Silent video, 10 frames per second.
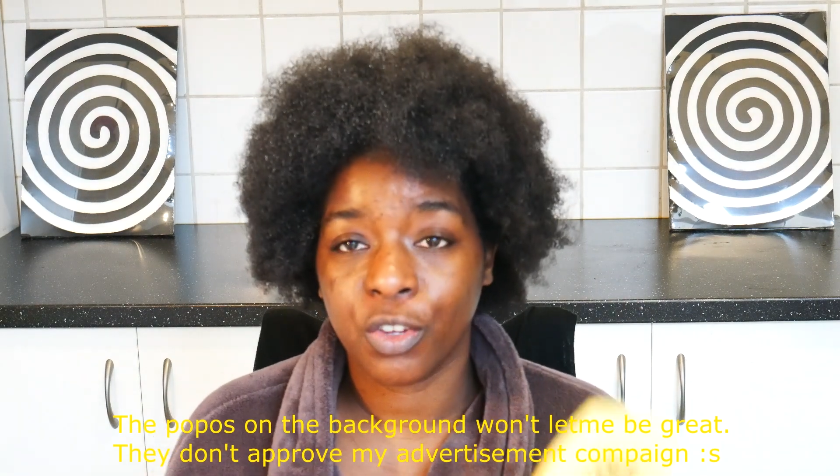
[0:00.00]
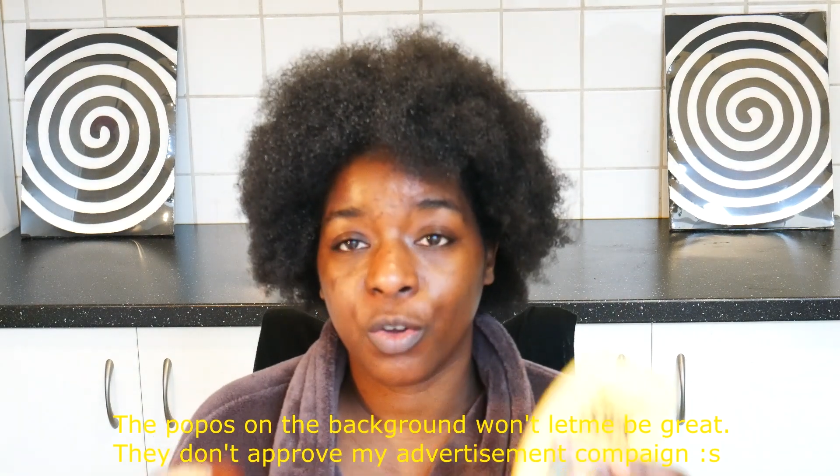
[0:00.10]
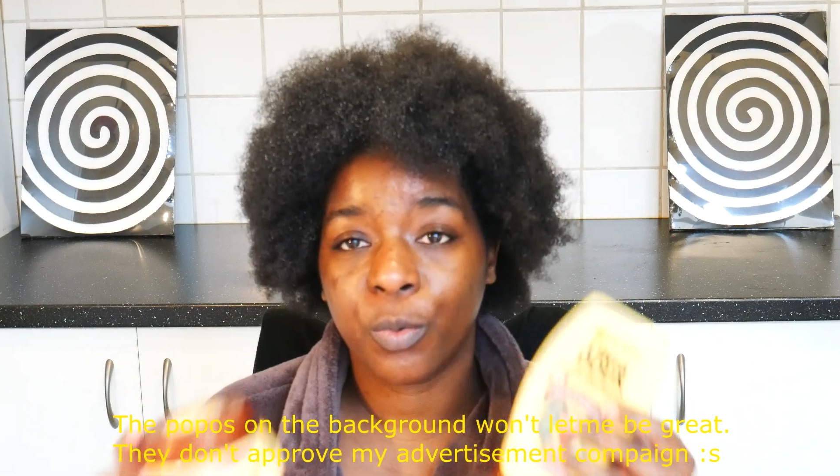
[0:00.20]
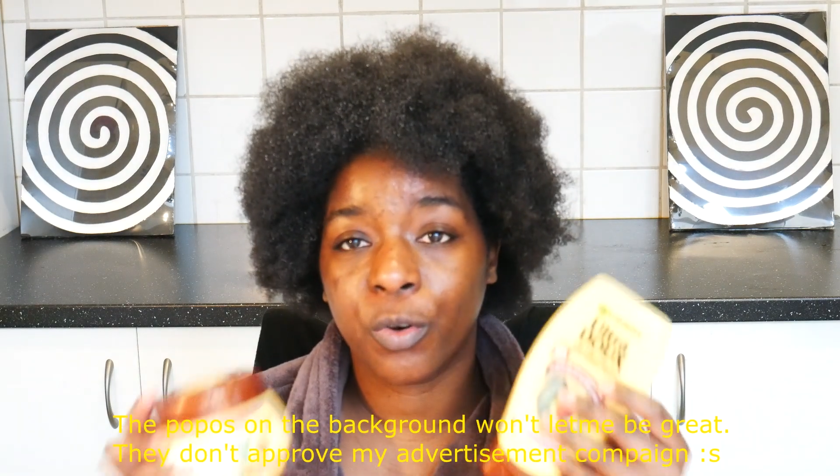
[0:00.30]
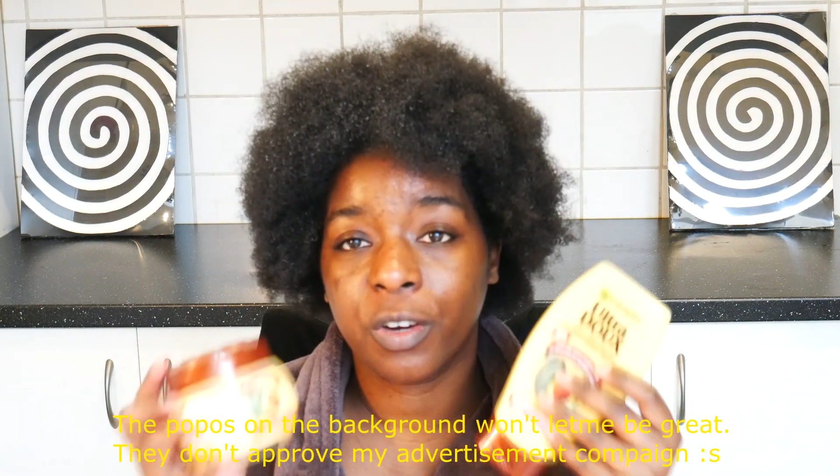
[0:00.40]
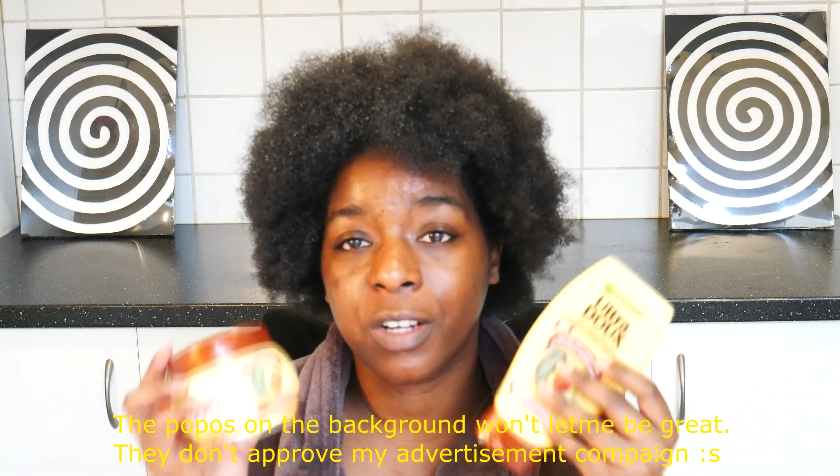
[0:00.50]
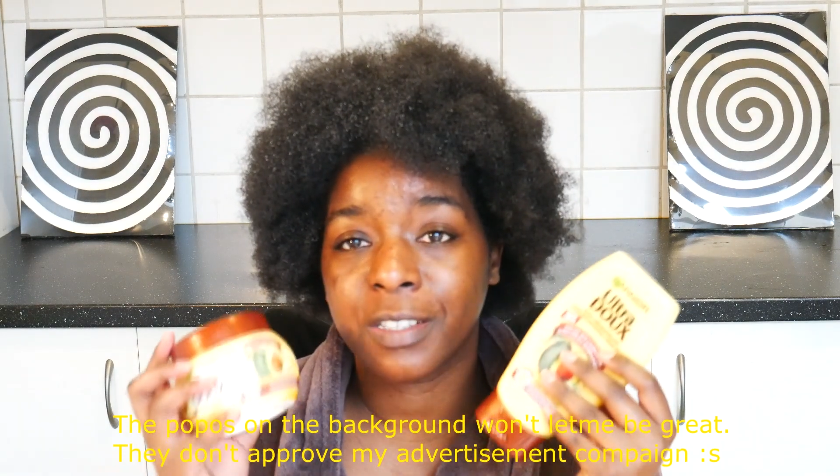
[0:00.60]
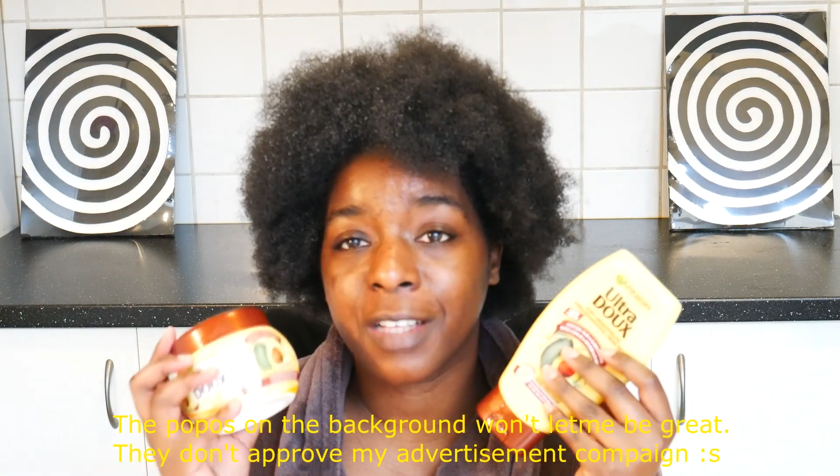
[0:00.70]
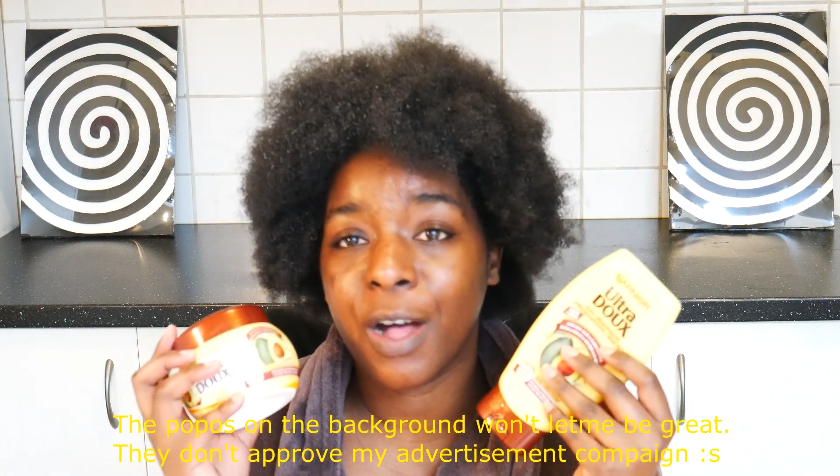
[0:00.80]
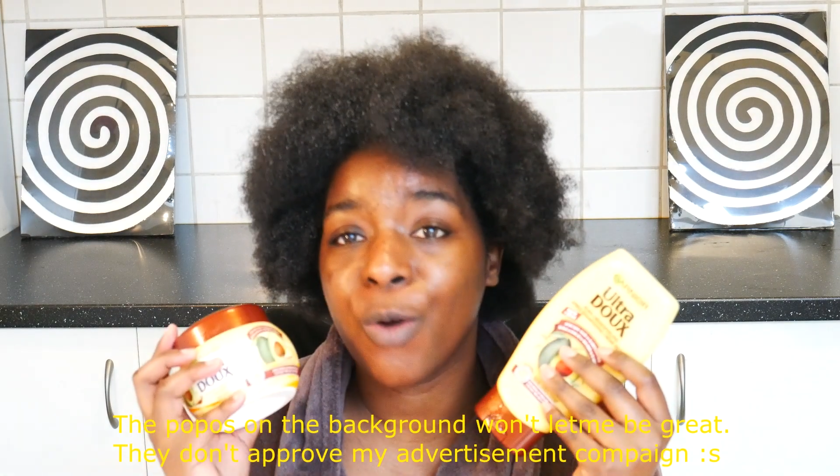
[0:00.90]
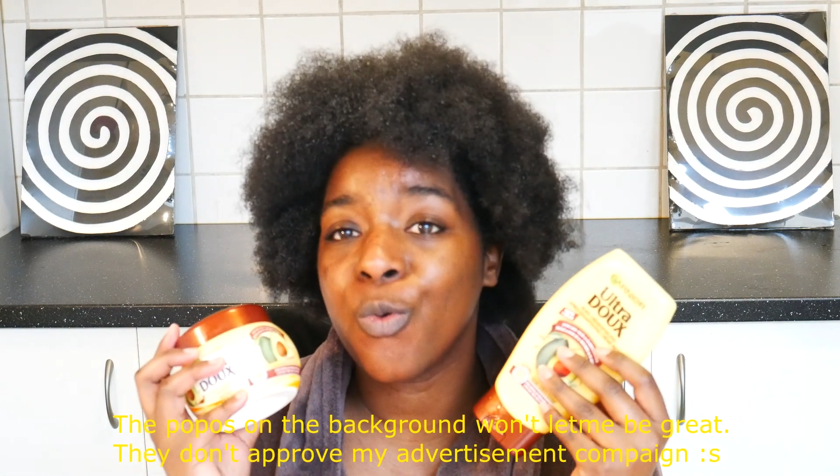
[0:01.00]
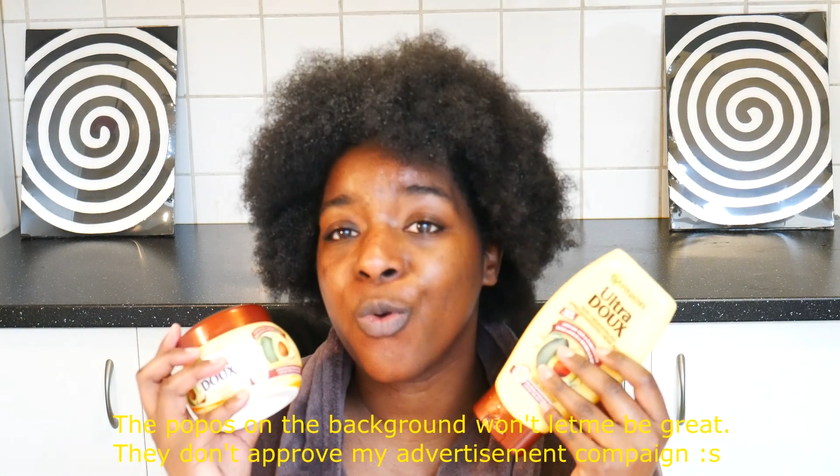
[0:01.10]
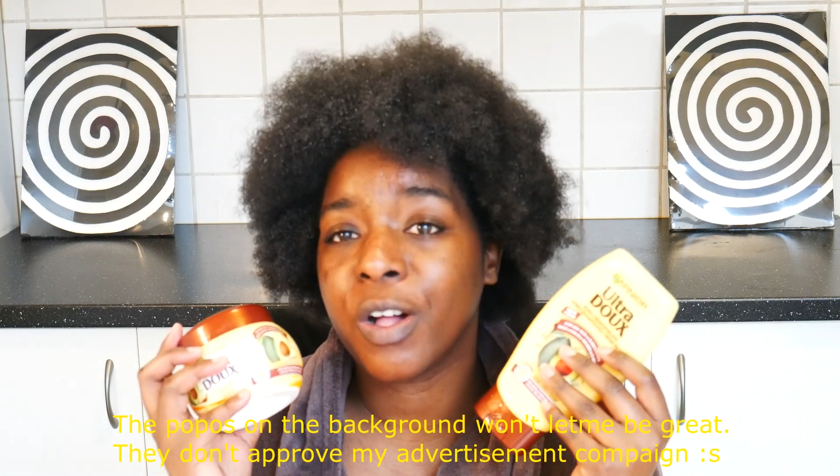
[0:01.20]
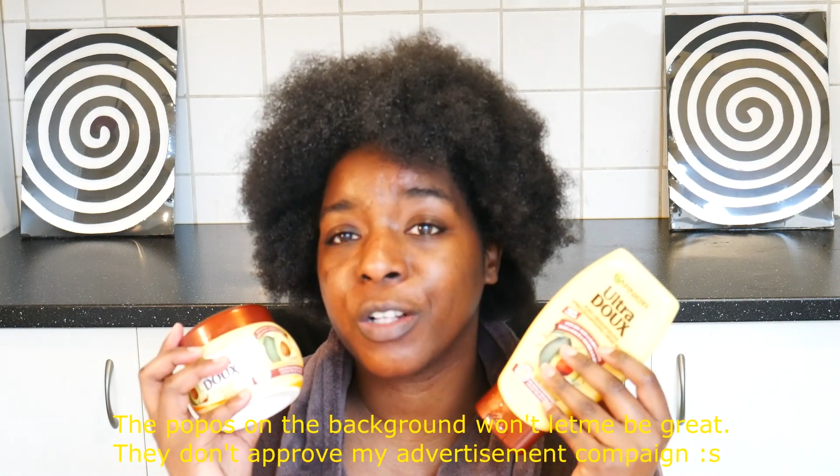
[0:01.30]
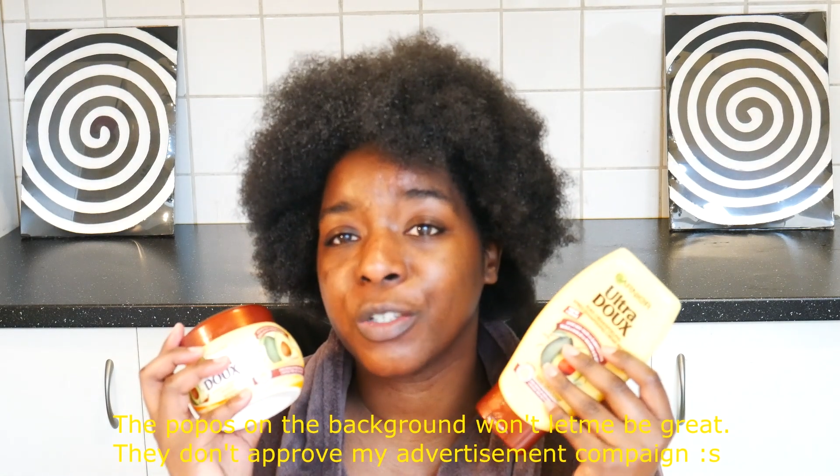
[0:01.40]
Your products are
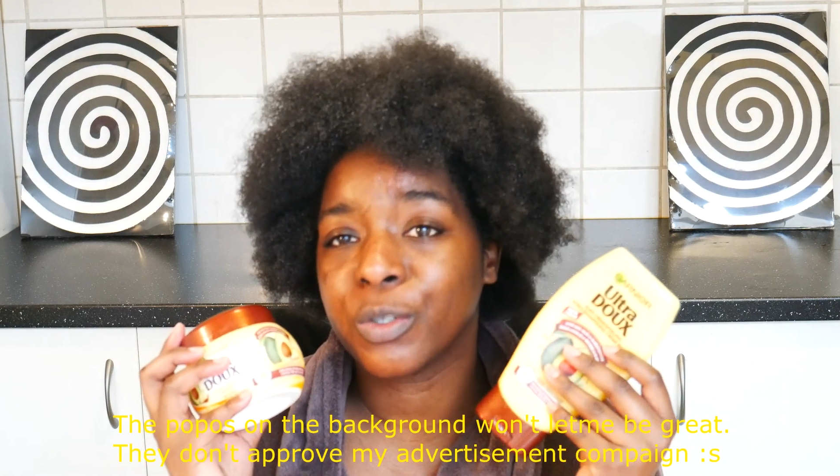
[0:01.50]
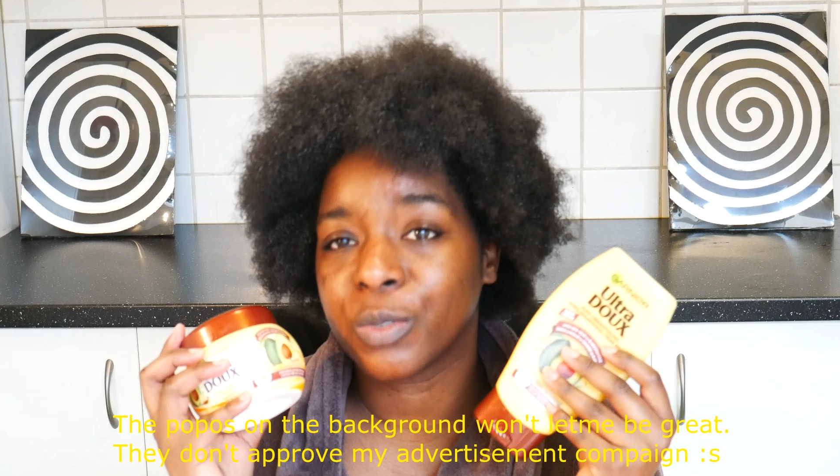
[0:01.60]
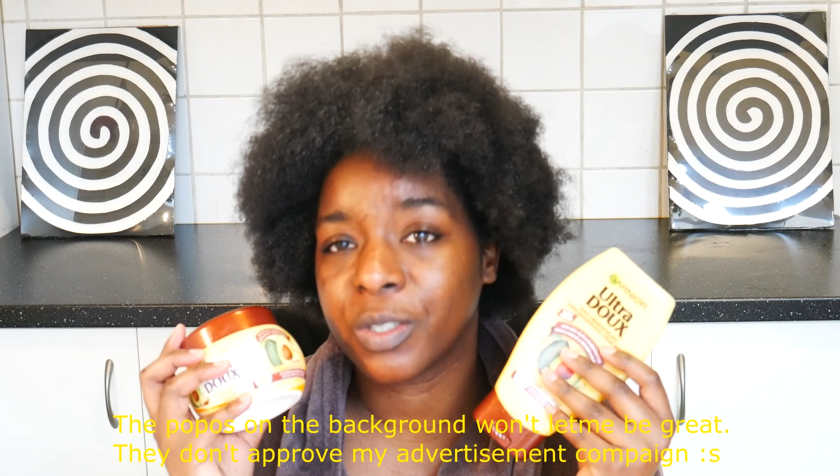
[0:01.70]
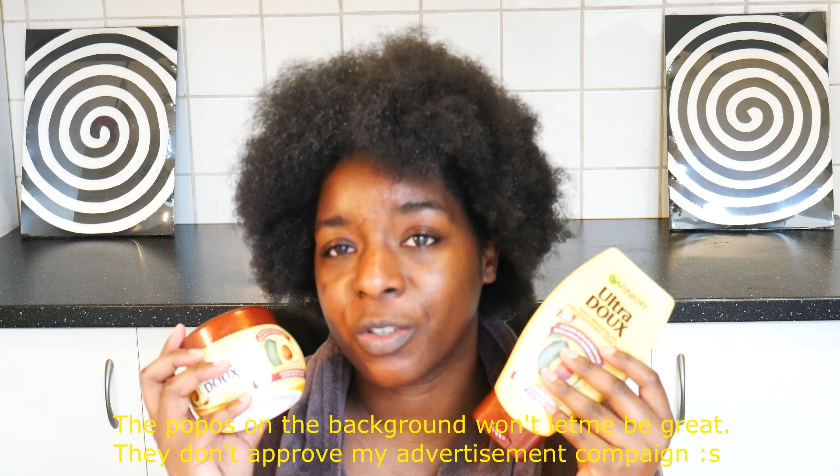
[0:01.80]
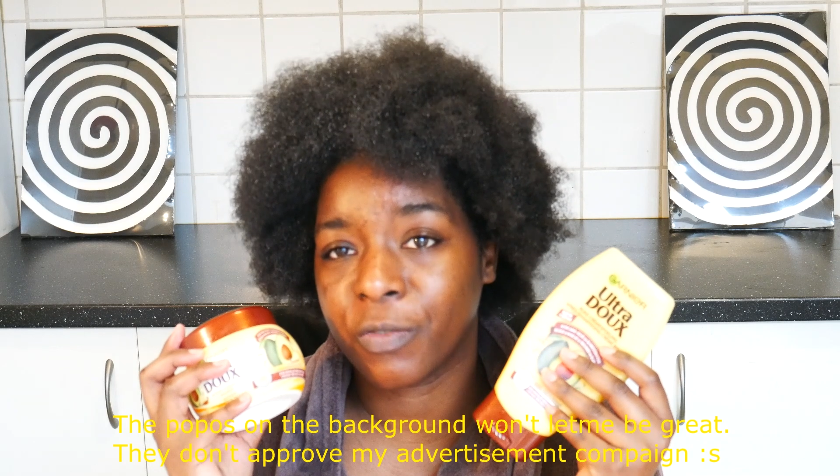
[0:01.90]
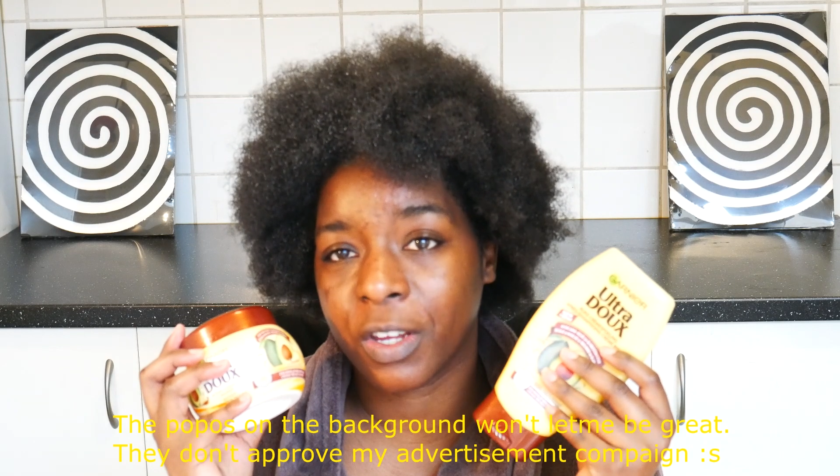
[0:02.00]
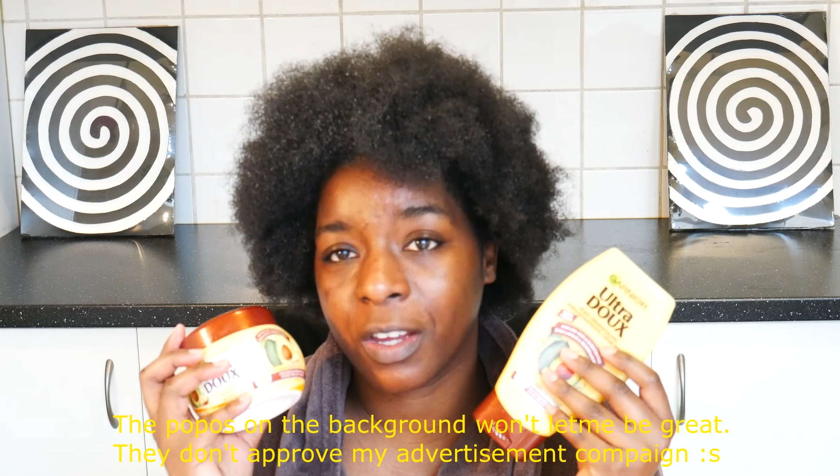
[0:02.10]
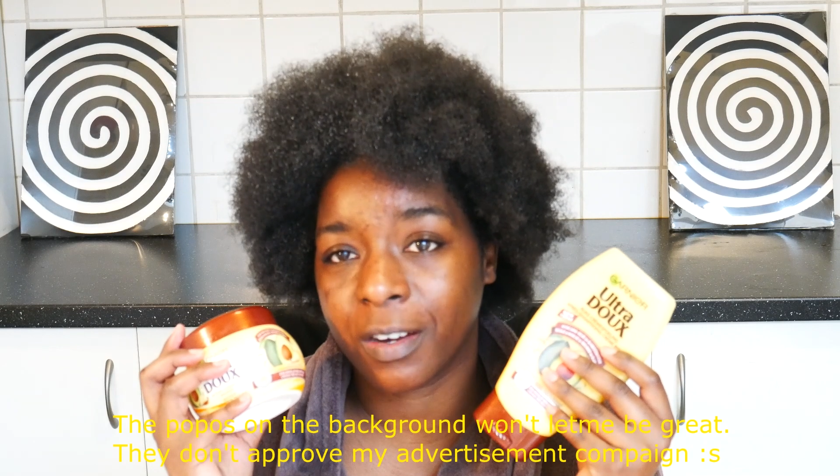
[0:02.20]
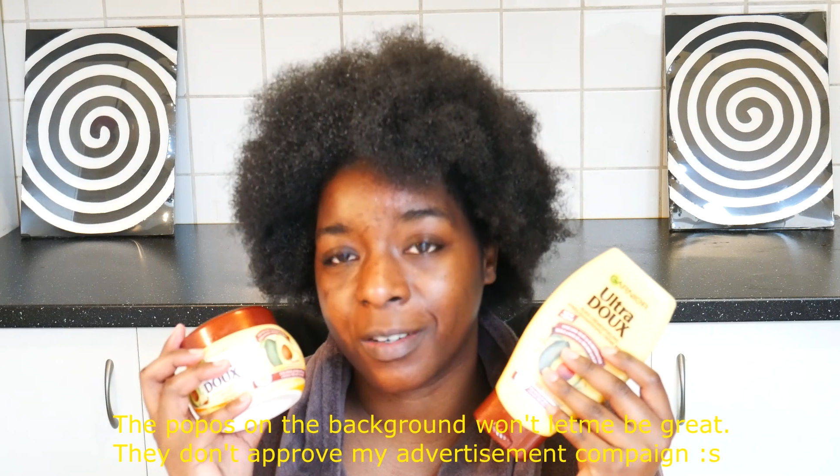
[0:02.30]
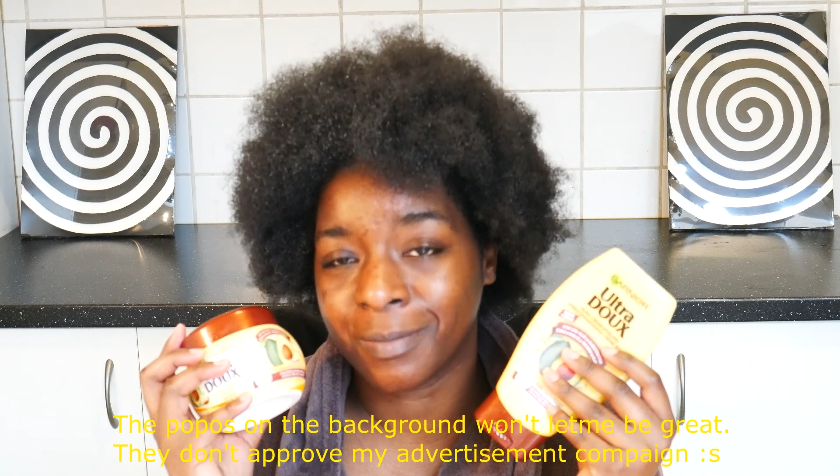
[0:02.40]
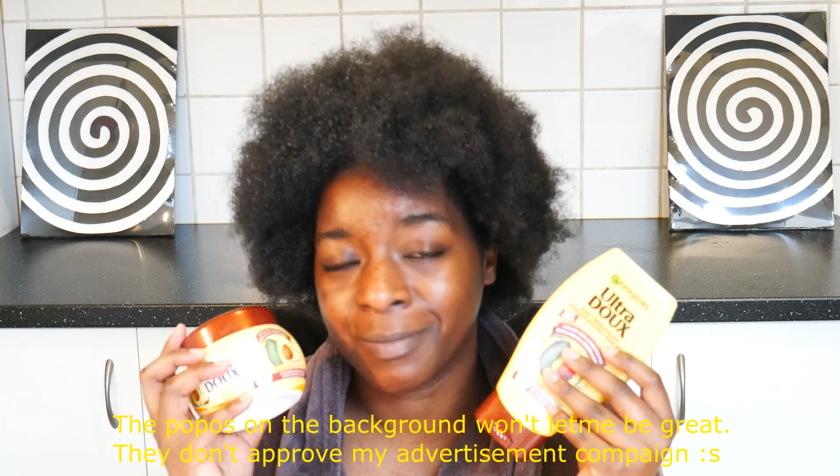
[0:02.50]
well used over here.